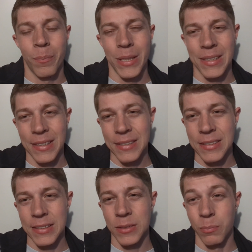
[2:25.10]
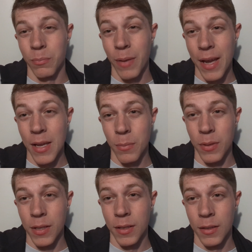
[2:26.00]
But this is
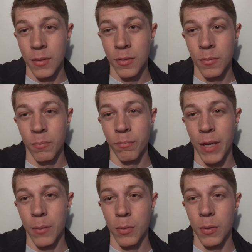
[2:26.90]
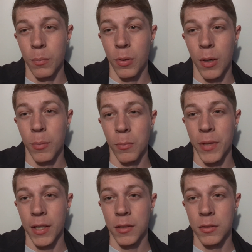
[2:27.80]
maybe a problem
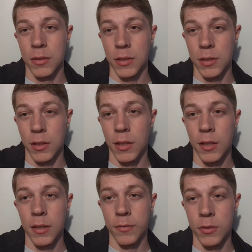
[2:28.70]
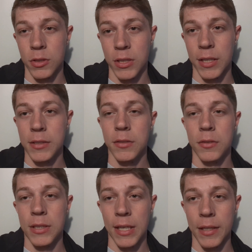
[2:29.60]
that could occur if you chase your
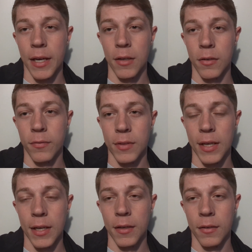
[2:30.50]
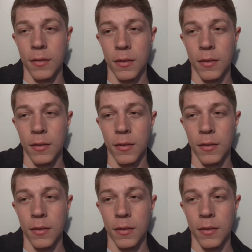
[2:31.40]
10 out of 10.